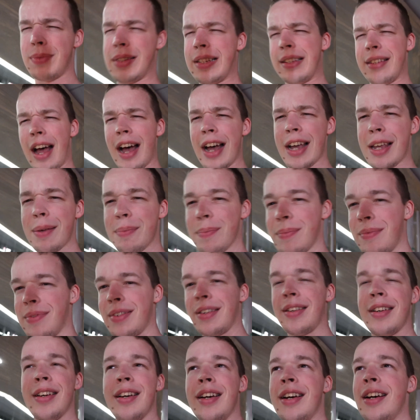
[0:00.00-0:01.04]
time
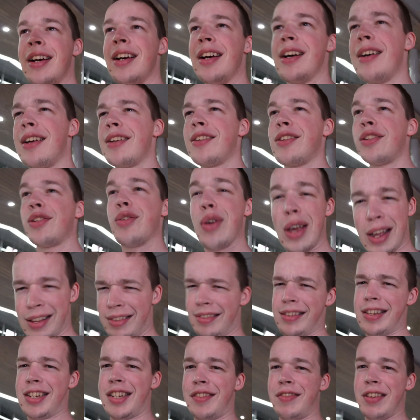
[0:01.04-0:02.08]
to end
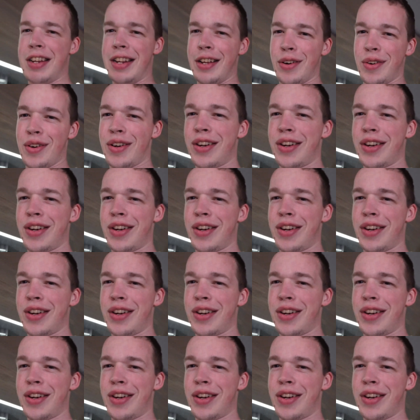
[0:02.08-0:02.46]
this video.